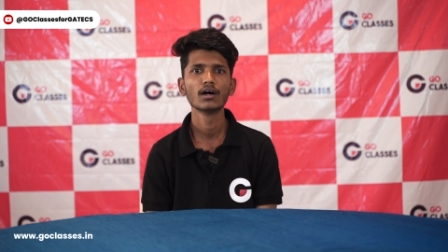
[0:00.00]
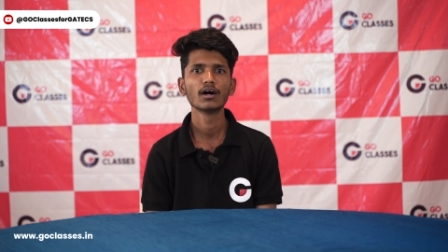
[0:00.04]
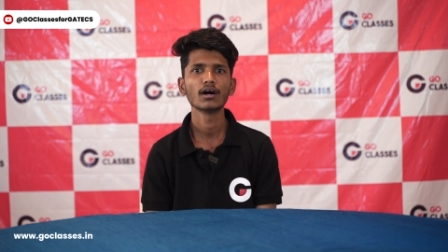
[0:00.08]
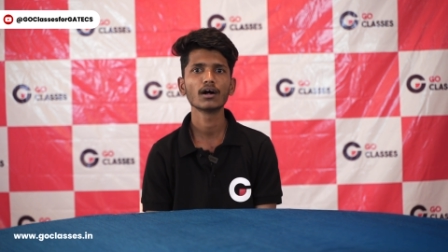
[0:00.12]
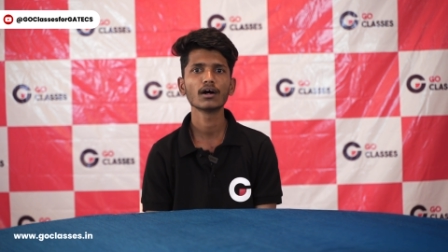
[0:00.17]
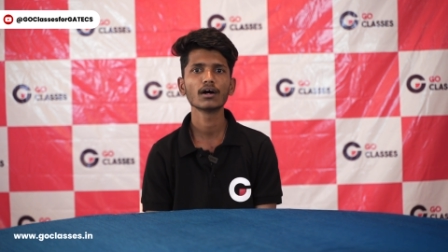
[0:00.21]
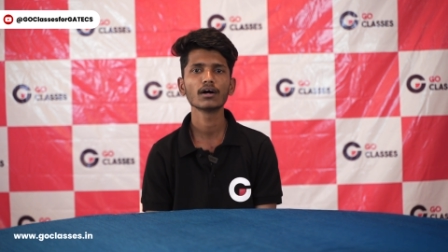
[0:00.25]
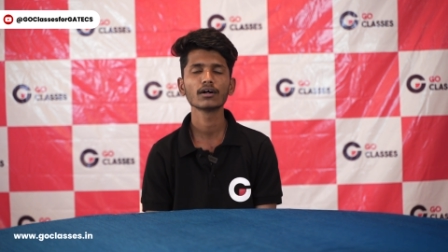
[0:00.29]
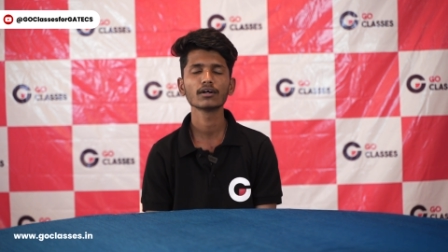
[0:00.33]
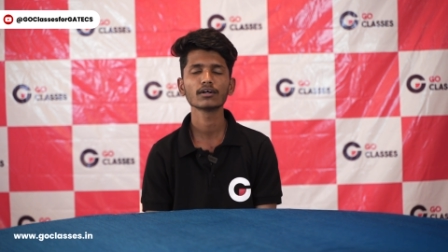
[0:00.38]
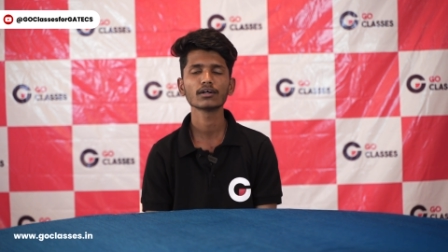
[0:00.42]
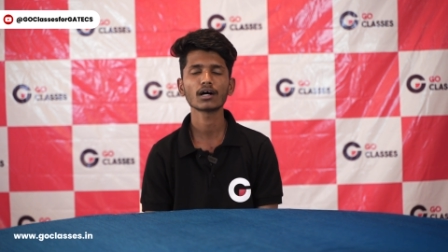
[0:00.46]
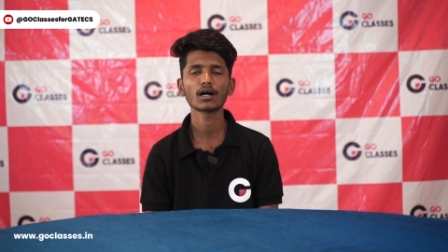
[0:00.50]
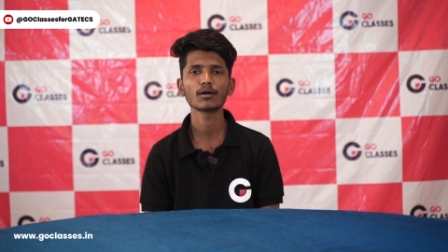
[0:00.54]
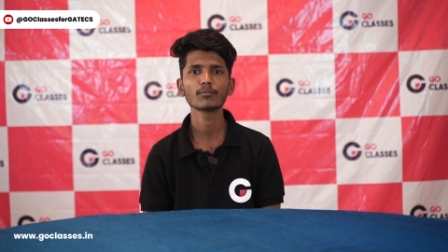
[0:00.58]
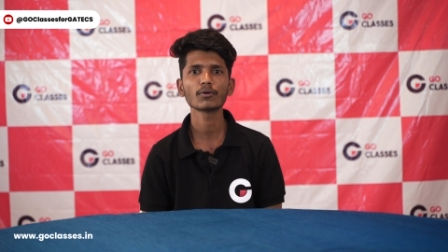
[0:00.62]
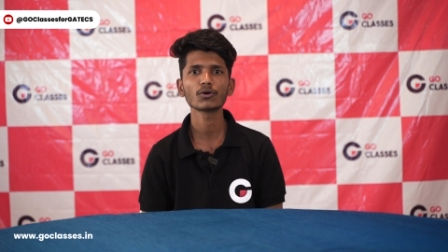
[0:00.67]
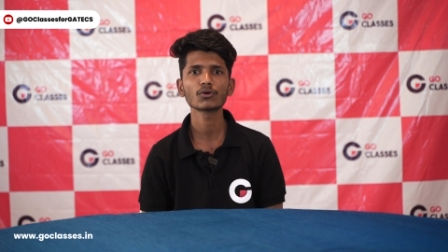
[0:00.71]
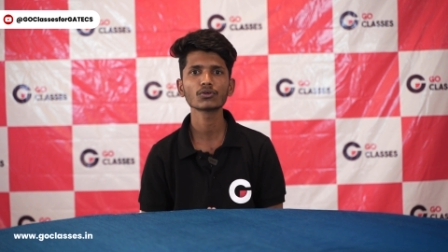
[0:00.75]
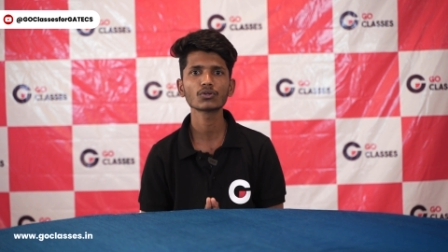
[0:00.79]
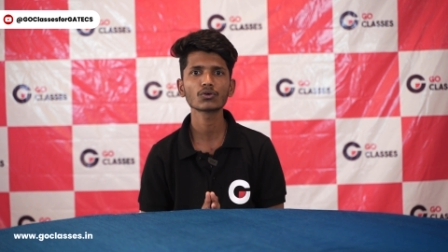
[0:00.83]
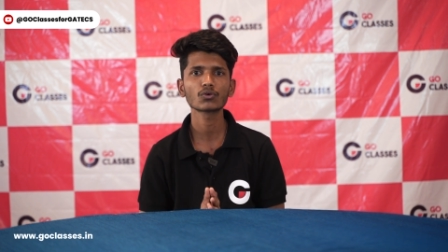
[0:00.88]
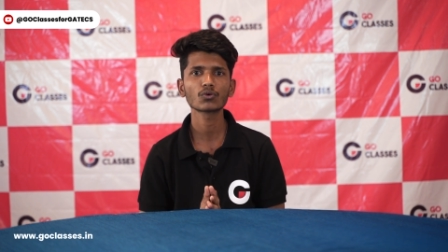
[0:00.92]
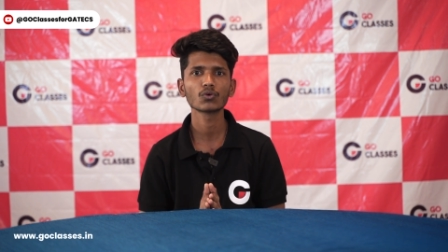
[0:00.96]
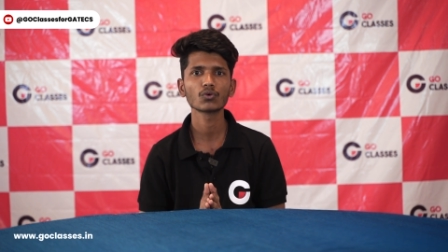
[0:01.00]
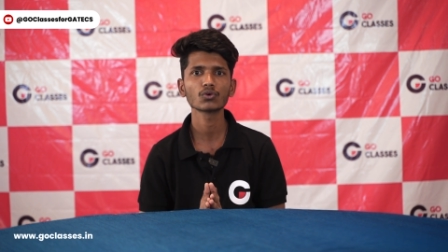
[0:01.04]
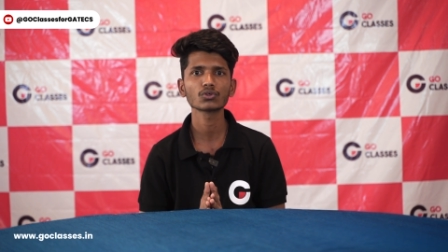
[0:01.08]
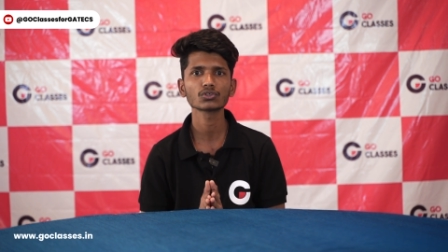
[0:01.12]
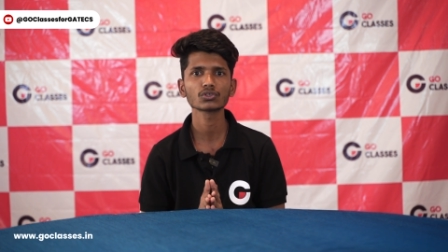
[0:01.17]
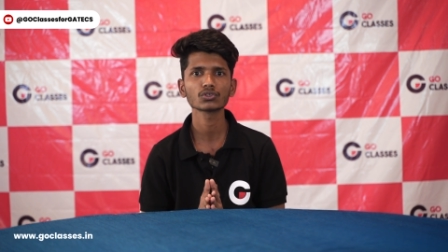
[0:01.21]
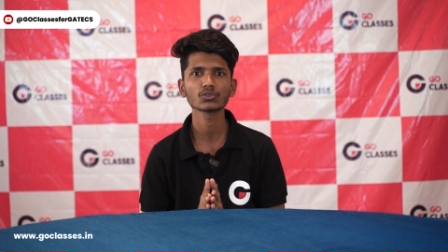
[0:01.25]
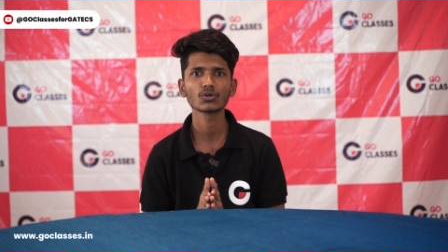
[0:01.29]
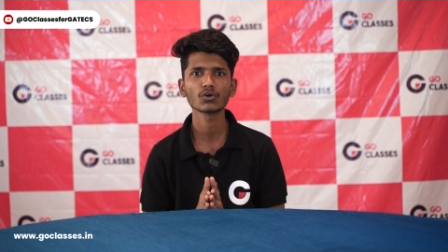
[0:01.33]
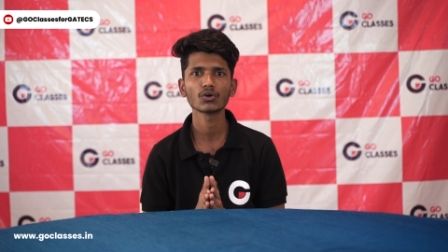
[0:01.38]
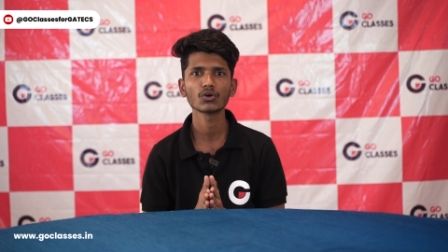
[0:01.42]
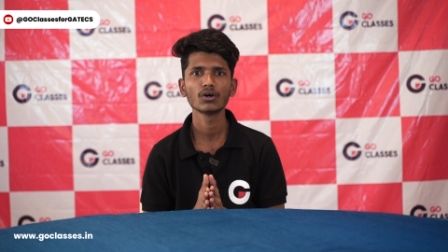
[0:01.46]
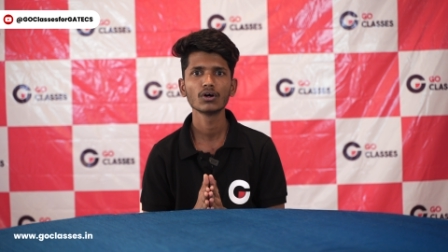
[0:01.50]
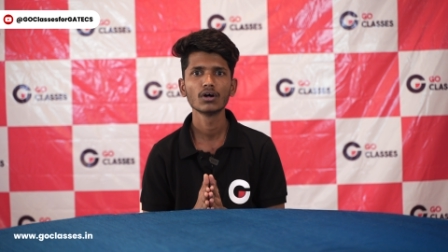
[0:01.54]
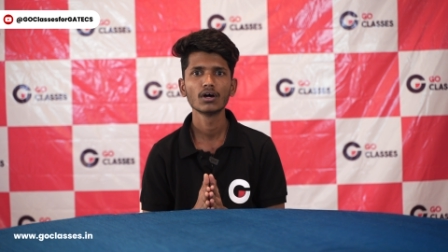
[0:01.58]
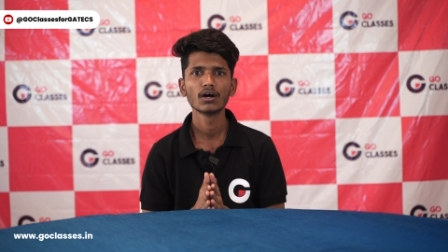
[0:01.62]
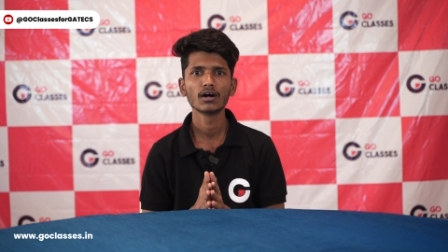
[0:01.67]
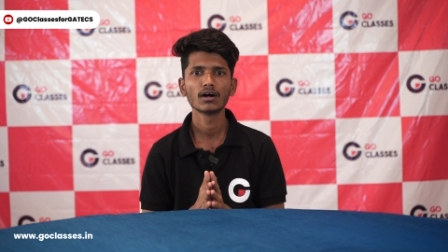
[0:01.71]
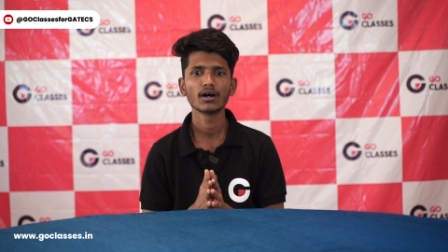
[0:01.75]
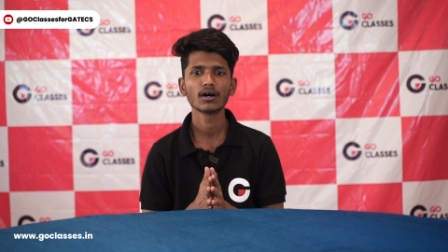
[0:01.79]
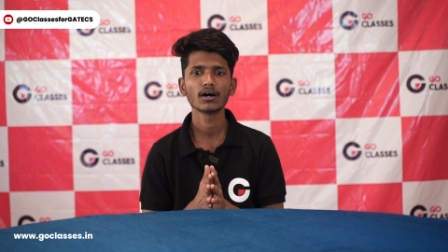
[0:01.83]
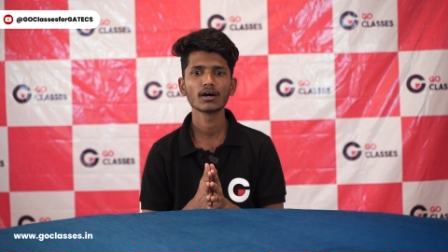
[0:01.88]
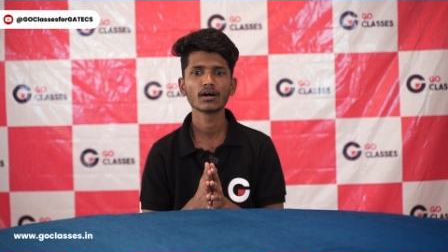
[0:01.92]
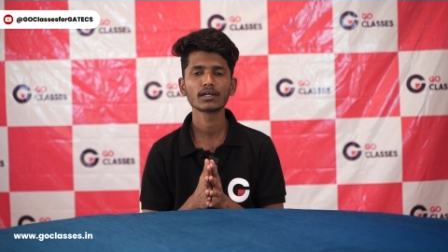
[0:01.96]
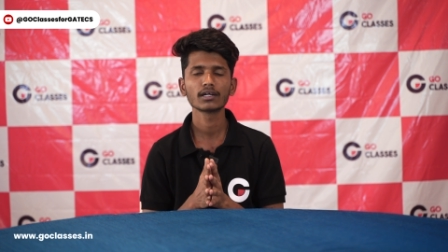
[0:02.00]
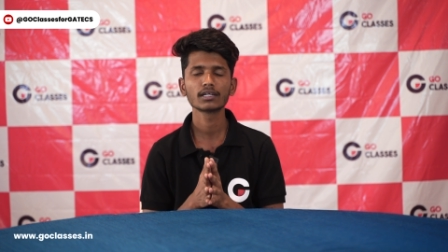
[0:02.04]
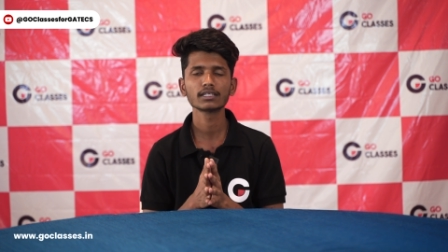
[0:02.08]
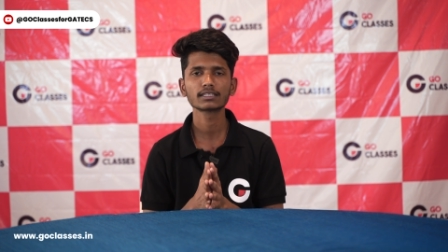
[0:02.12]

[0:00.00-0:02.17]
Uh, about the course, so Uh,